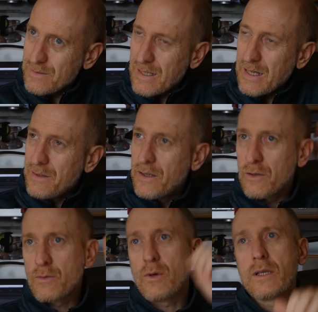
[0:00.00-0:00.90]
and they're
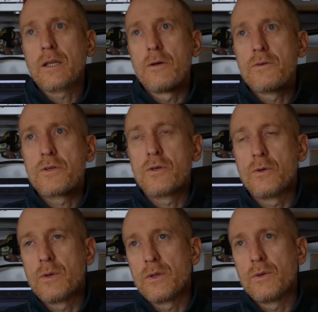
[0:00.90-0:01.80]
quite close to
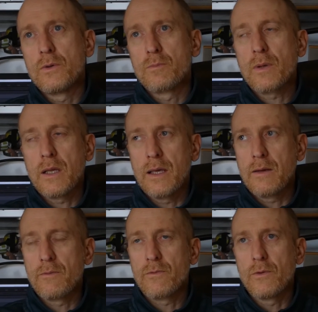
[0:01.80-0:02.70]
you and you're
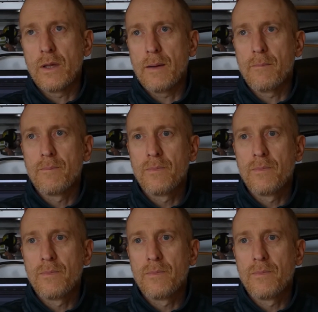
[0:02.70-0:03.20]
playing through them,